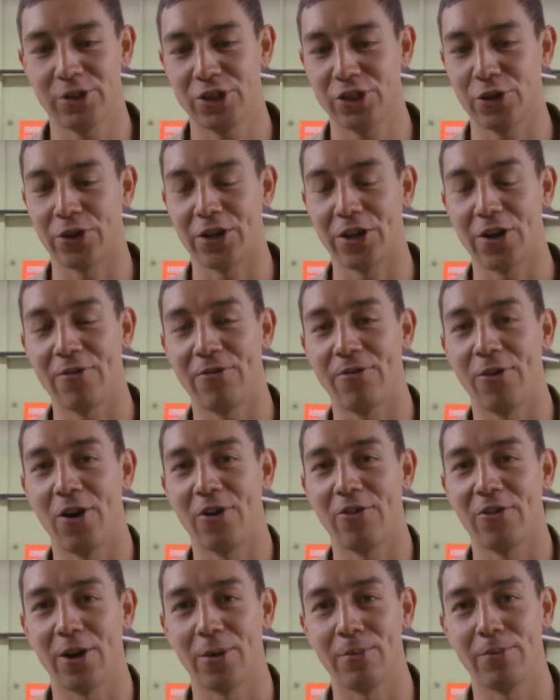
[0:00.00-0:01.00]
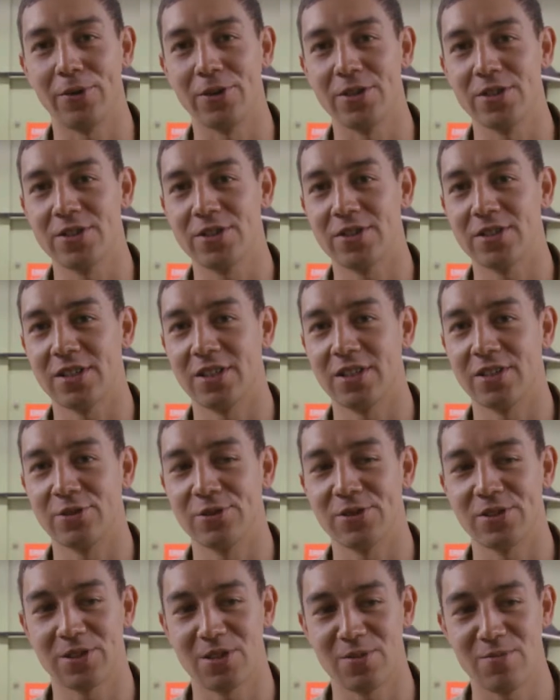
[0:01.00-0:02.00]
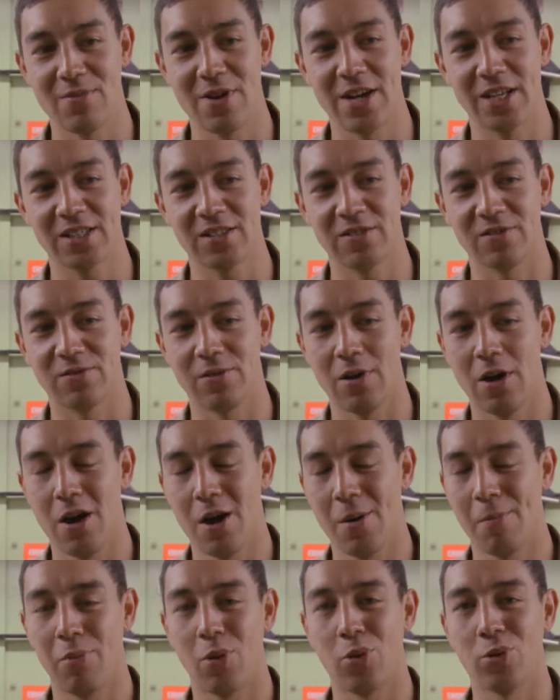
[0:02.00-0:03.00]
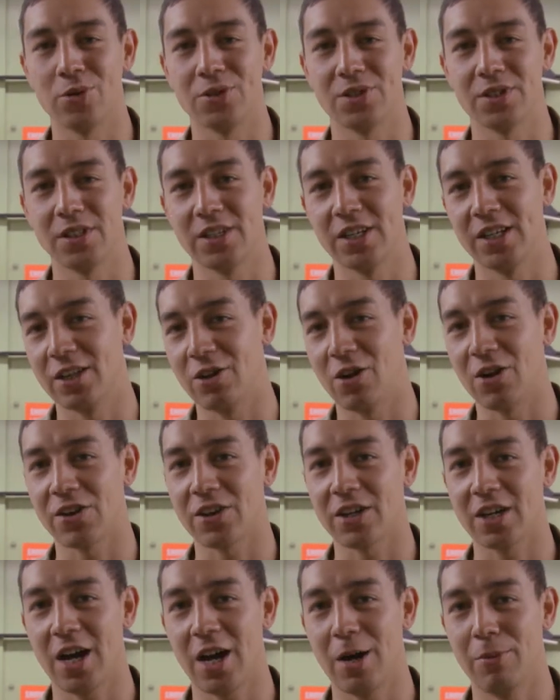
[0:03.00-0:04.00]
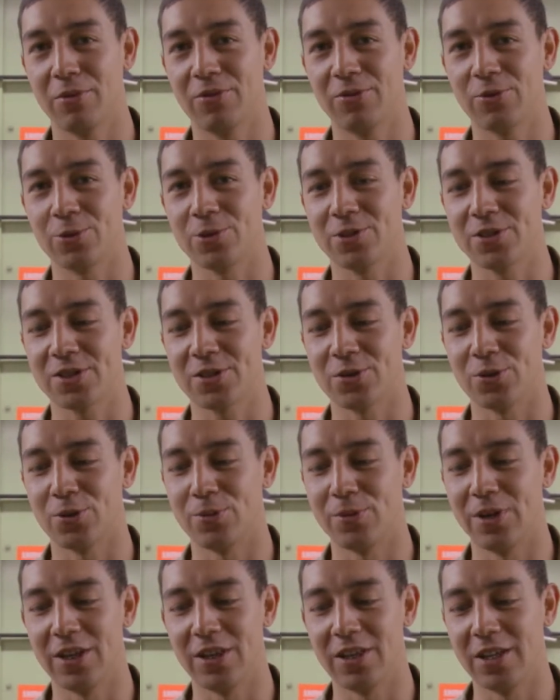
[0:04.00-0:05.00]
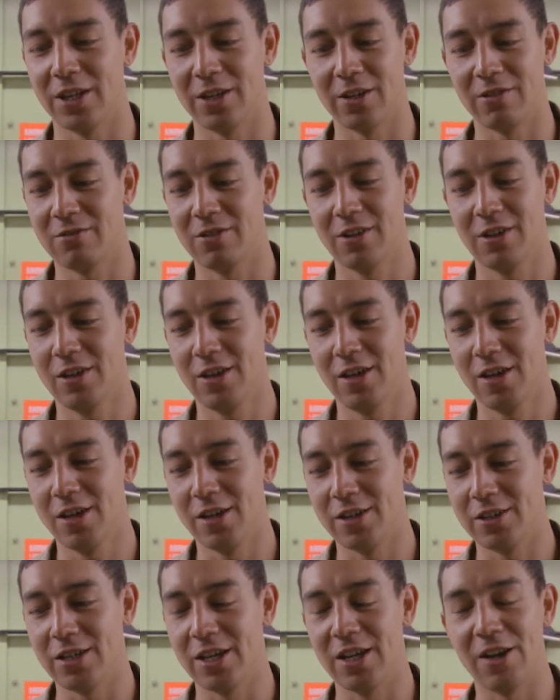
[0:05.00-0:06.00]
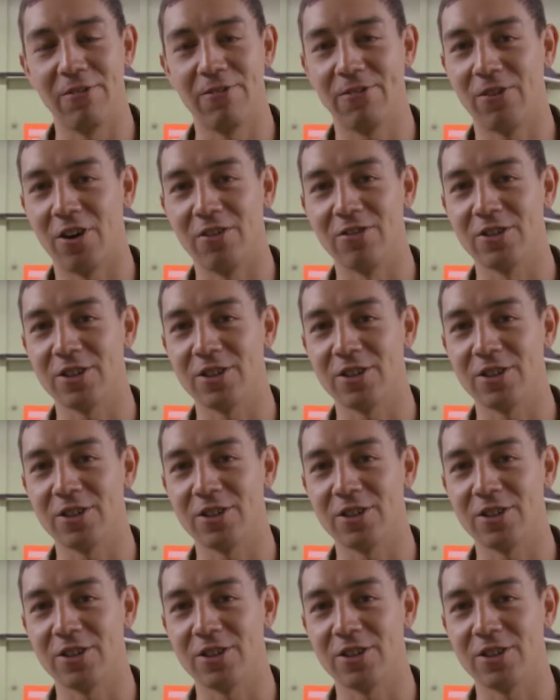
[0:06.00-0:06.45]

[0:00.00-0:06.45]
shot at a 5-round burst, and there was this massive pause in the air like the calm before the storm, and then you hear 5